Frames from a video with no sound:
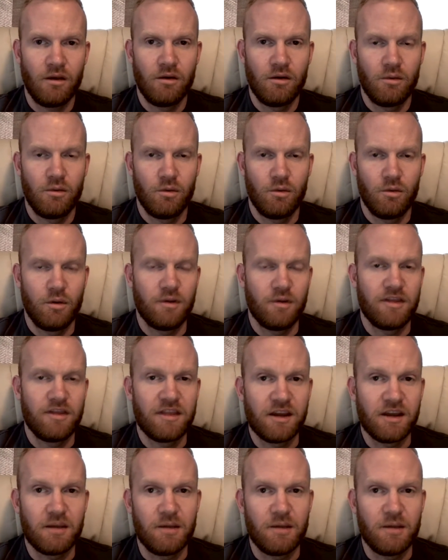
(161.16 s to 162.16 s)
When we
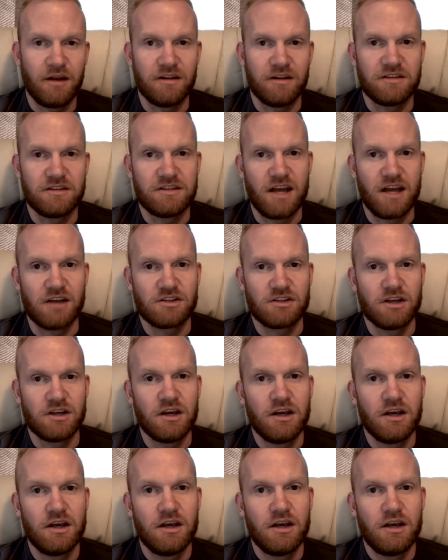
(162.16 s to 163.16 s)
think about nostalgia,
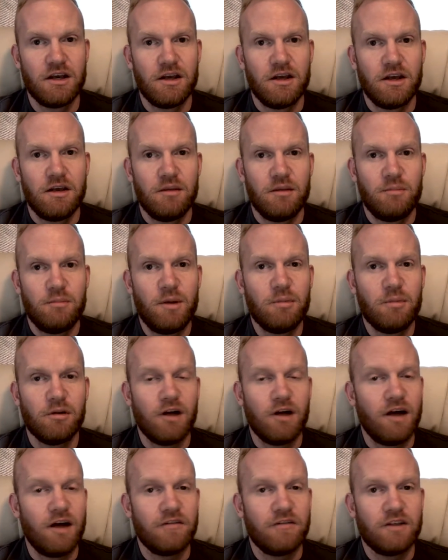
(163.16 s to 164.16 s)
people
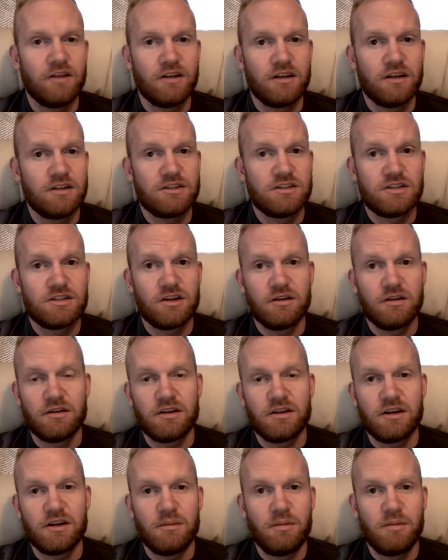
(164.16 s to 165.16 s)
often consider
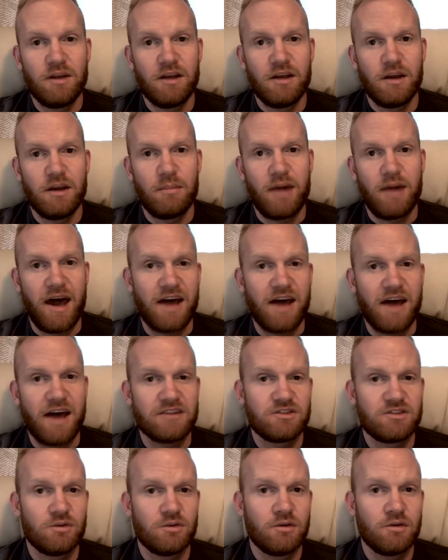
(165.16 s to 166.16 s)
it to be a
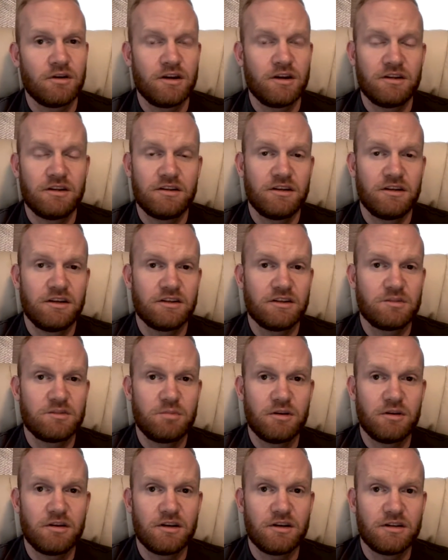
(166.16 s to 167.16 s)
past-oriented
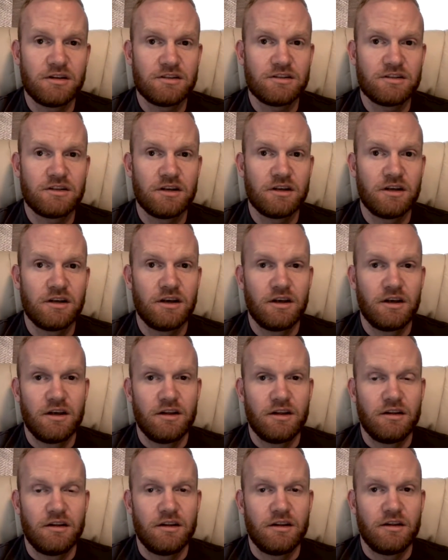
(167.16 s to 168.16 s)
experience
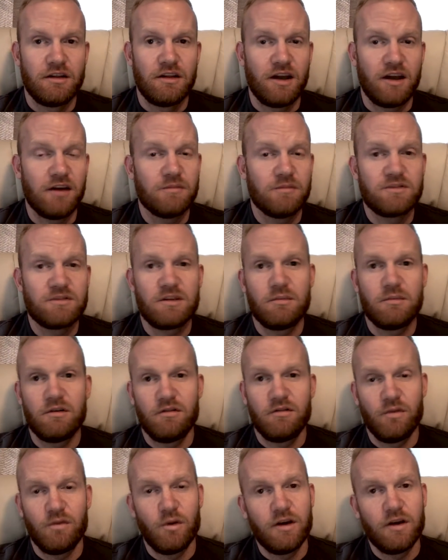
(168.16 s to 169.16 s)
that helps them
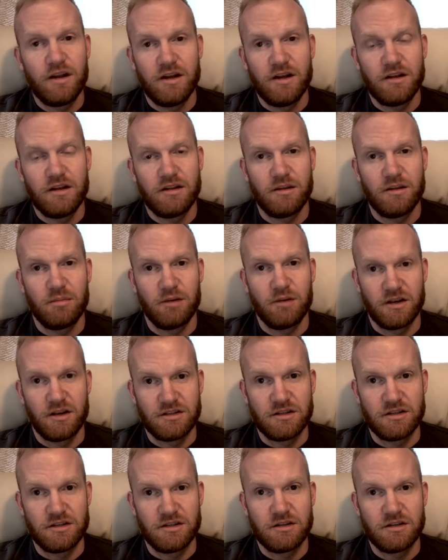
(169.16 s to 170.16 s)
avoid the
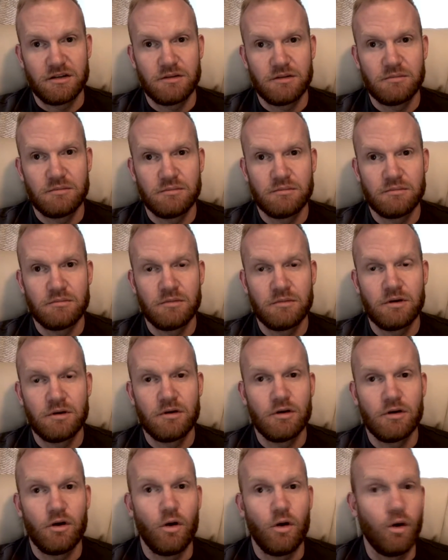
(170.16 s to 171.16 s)
present
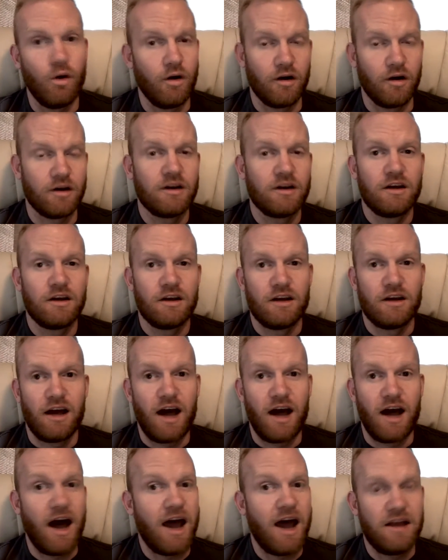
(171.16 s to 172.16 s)
or
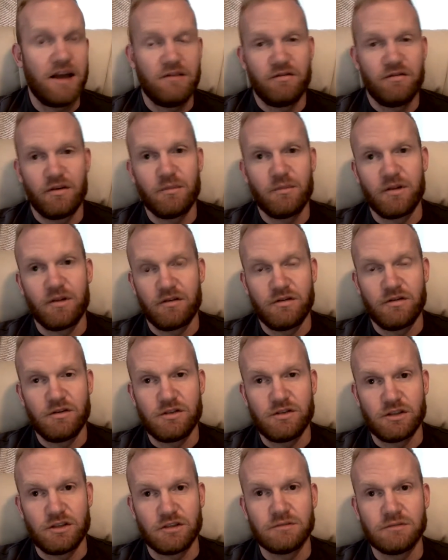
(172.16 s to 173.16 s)
hide from their
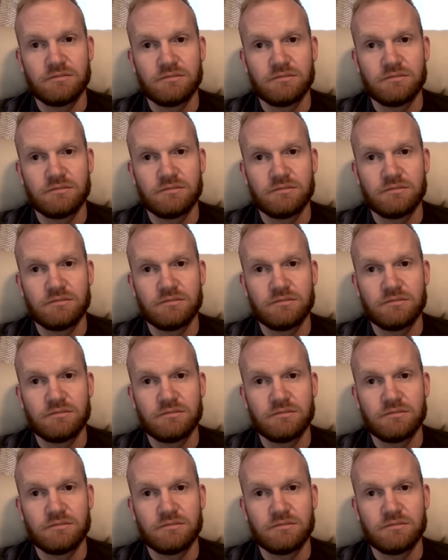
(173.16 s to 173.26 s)
future.